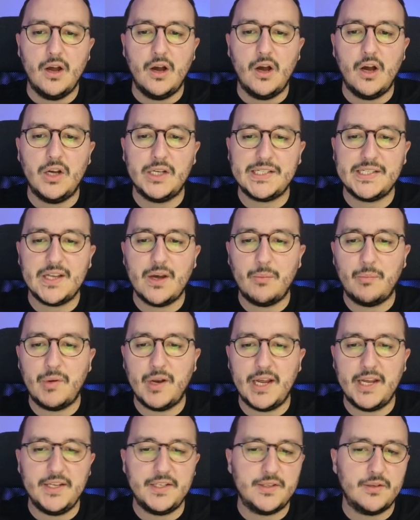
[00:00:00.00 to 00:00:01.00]
a
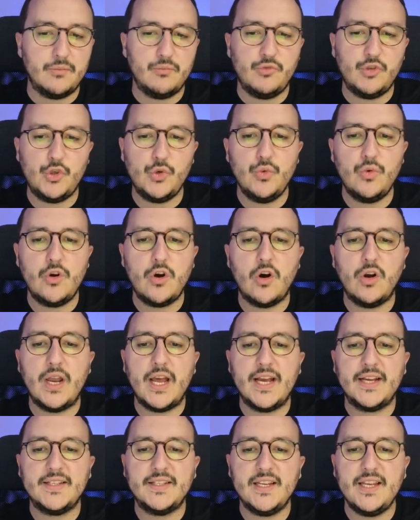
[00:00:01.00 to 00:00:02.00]
template to
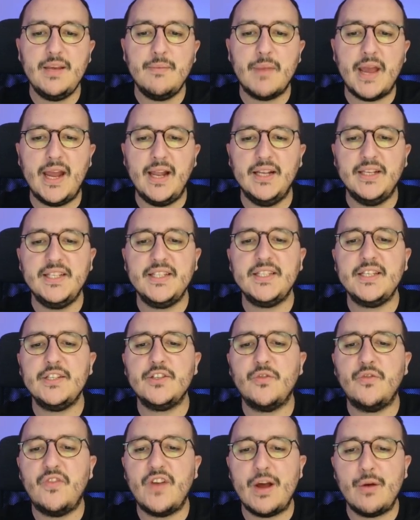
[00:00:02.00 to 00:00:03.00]
collect email. This is
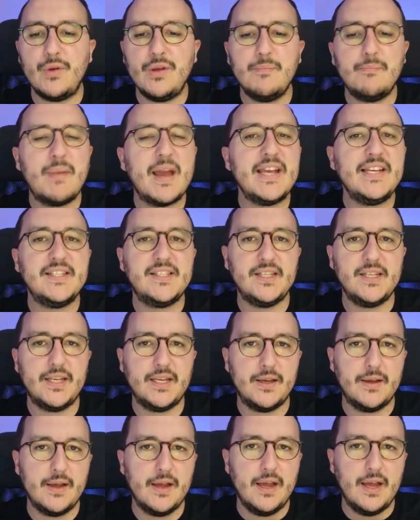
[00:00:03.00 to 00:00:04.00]
a very
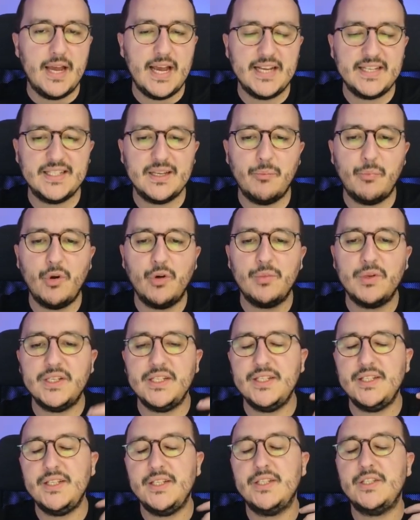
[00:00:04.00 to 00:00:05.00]
basic example, but
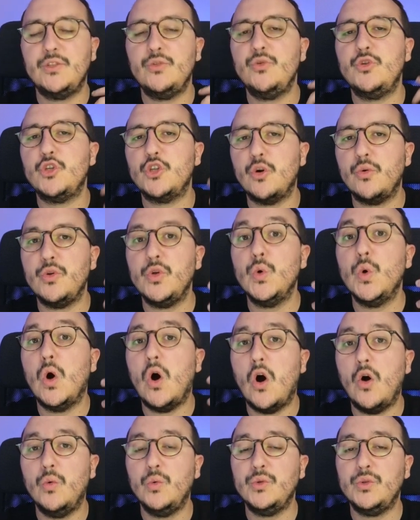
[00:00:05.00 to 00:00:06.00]
this is to show you
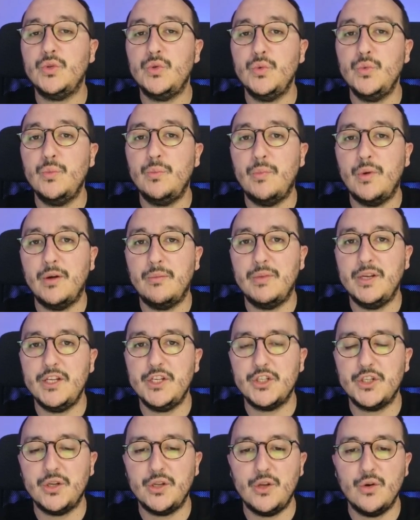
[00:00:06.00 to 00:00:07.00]
how to
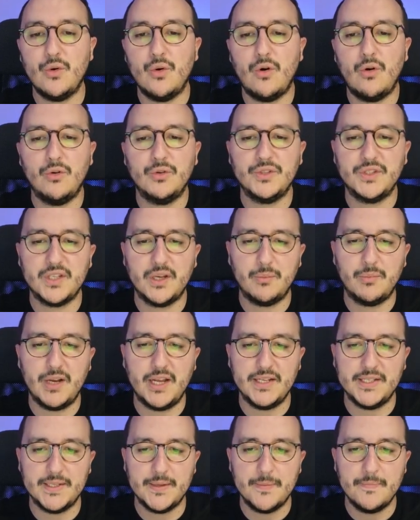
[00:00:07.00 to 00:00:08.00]
publish your own
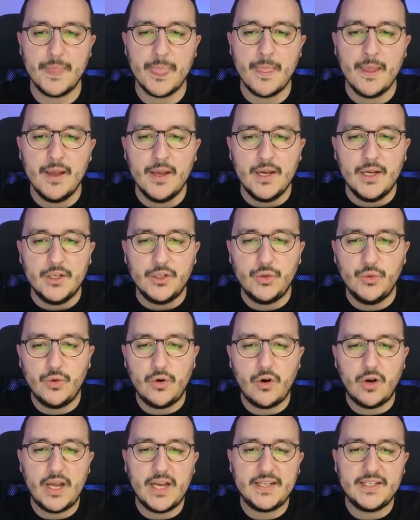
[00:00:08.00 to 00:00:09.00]
template to
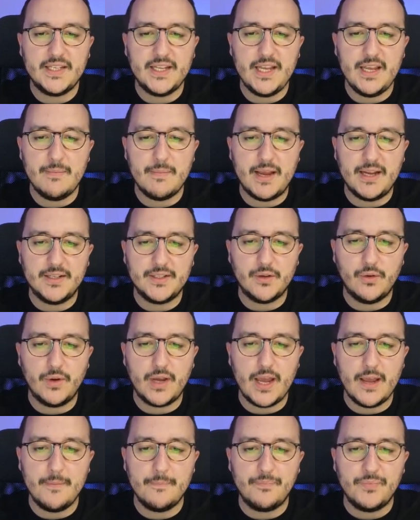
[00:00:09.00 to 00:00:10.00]
collect emails.
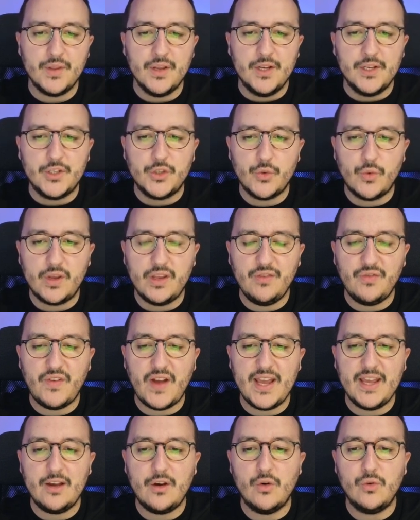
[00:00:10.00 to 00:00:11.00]
Okay, so if
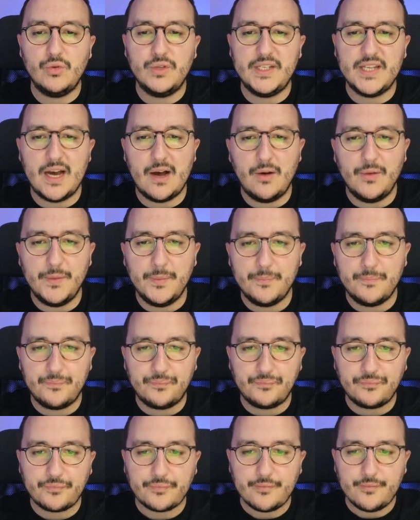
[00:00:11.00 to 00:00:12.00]
I go down
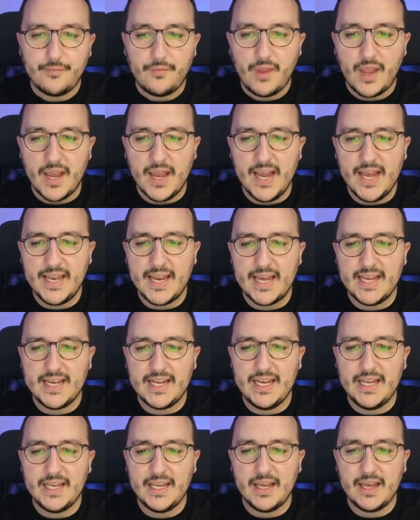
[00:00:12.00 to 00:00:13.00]
and I
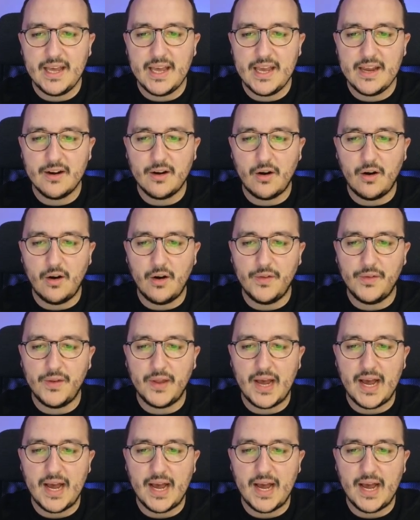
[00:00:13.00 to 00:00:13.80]
click here on